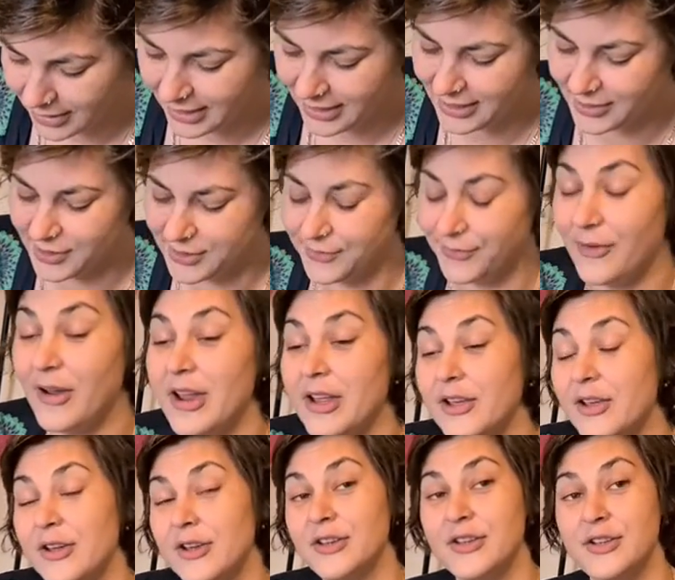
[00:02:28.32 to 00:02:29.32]
it's very
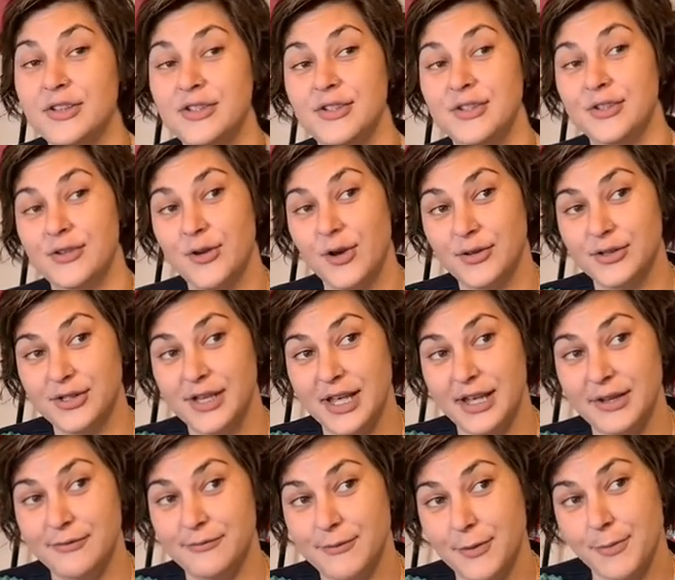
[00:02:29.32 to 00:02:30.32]
good because you've got
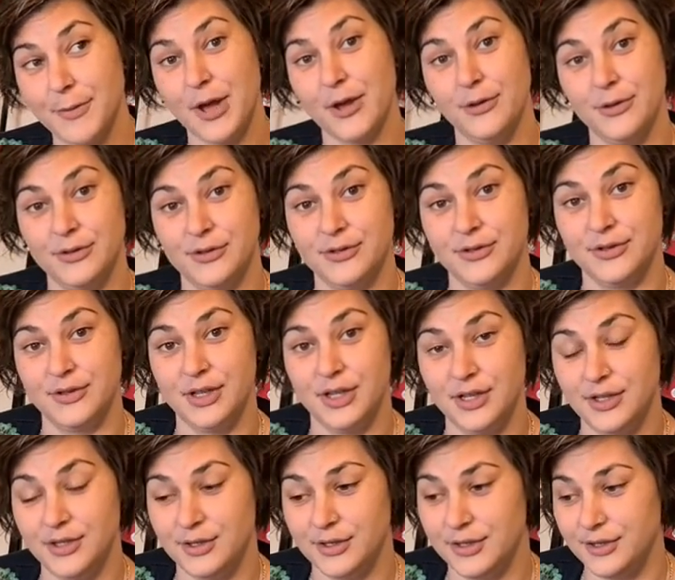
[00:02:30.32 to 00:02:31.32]
a remote
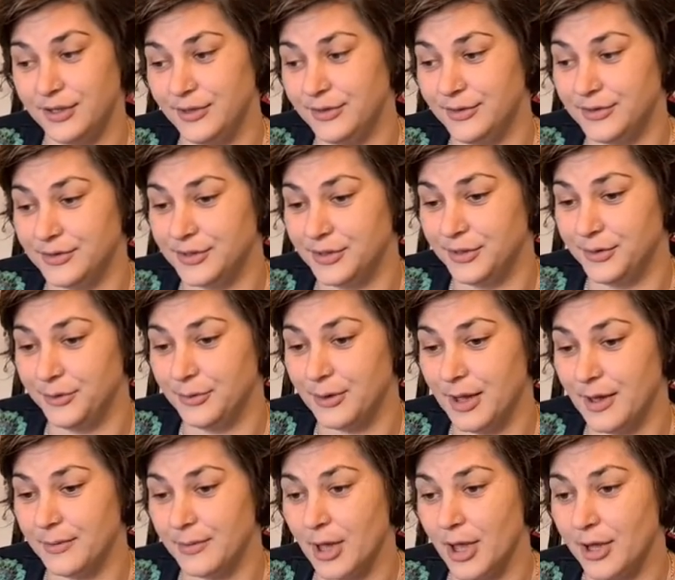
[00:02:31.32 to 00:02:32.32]
that you can use to
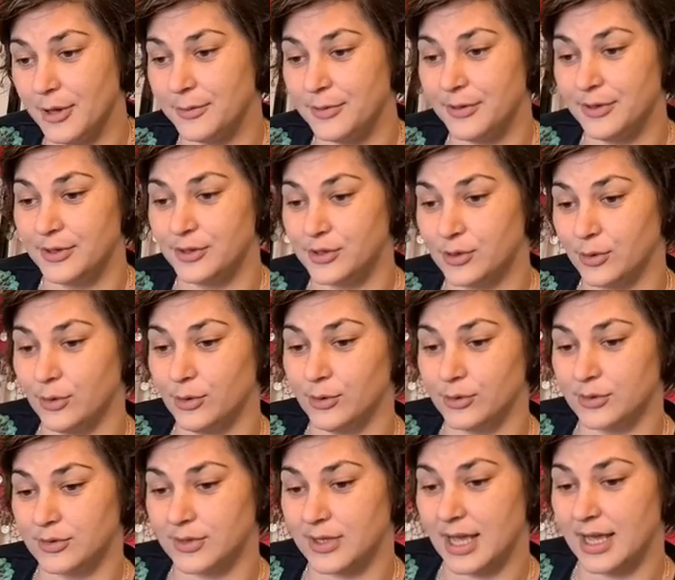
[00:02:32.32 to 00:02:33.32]
open the
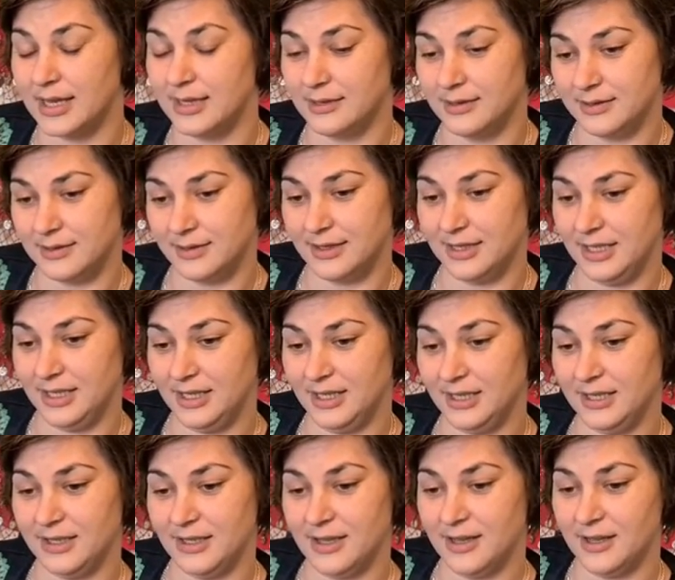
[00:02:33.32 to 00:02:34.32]
doors, and
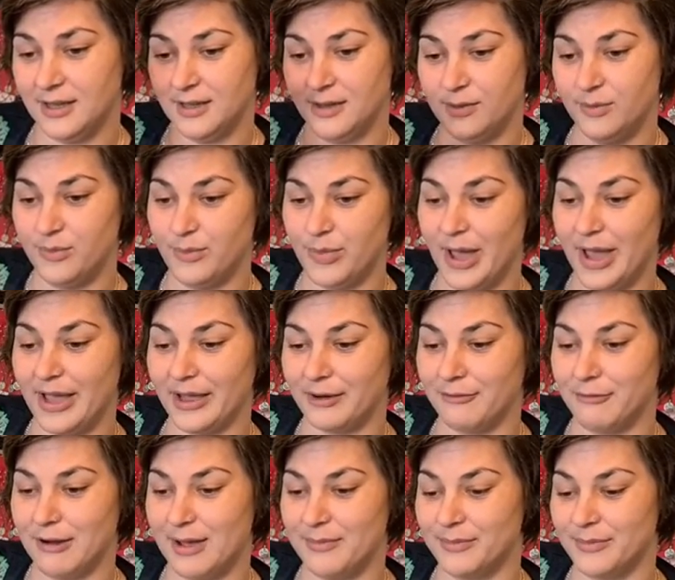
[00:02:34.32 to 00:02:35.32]
the back
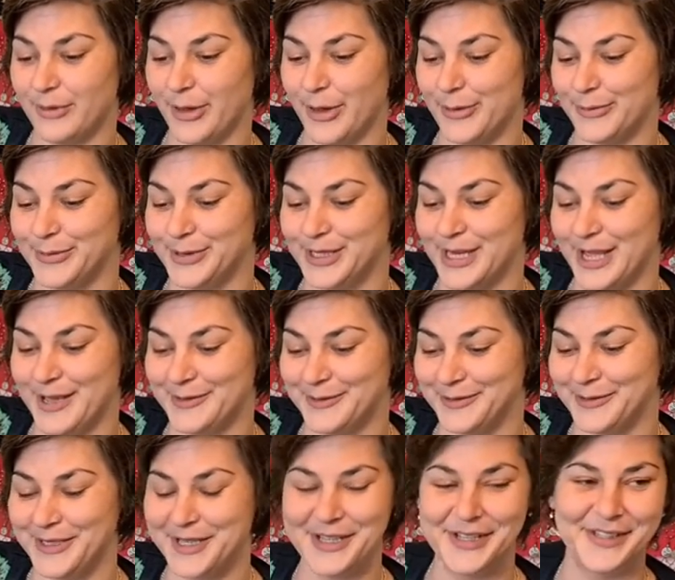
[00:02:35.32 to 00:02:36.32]
ramp comes
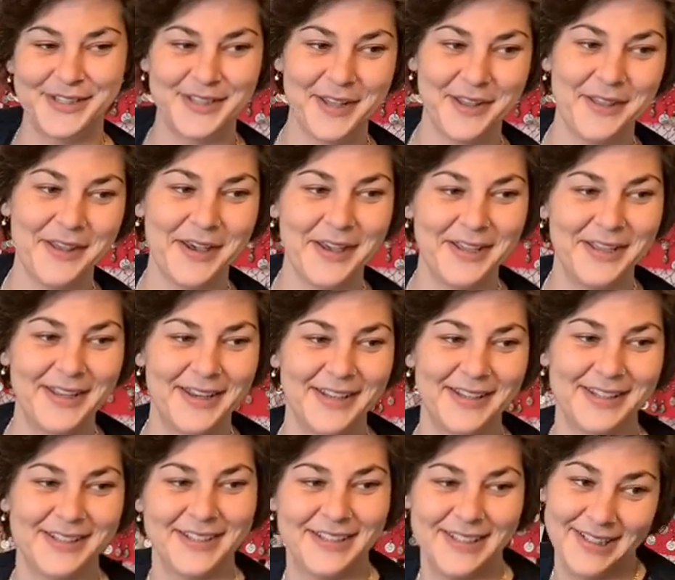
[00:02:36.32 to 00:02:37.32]
down so that I can
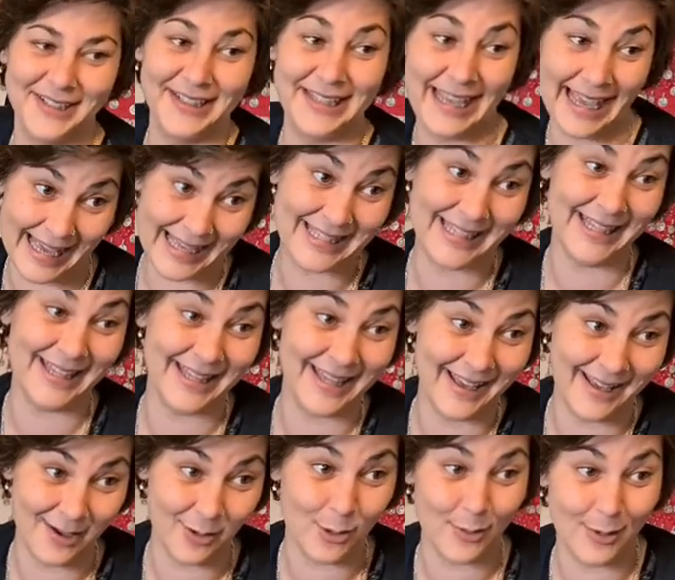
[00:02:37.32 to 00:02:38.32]
actually get in
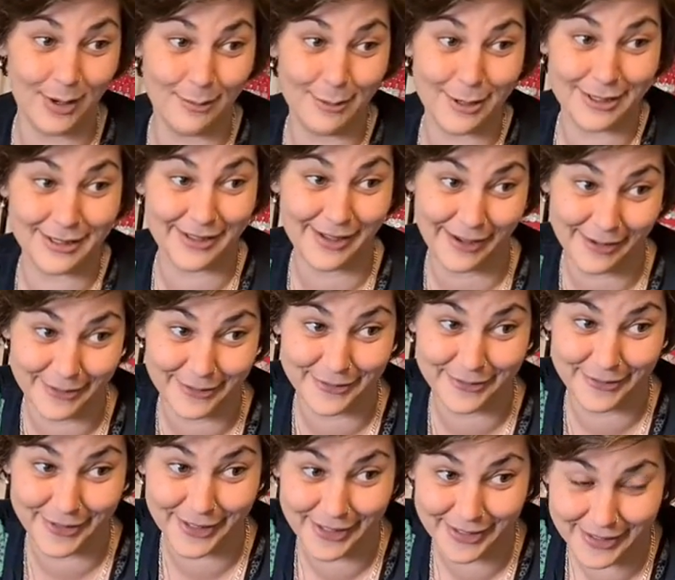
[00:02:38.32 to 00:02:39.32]
there all by
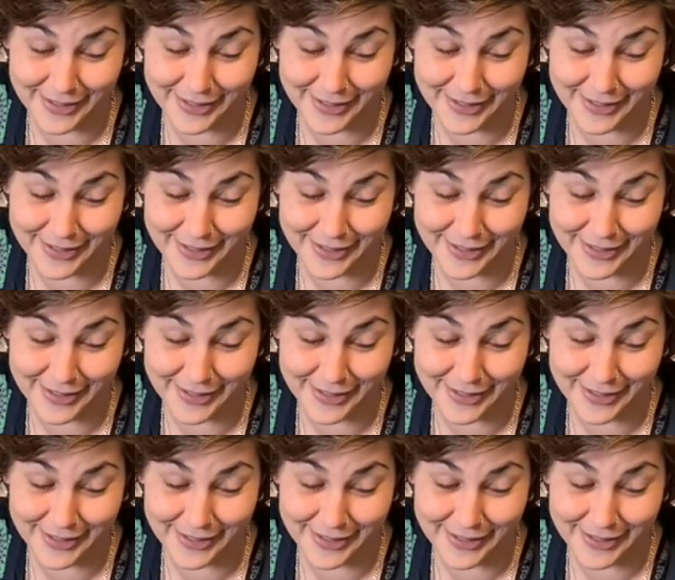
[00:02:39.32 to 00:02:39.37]
myself,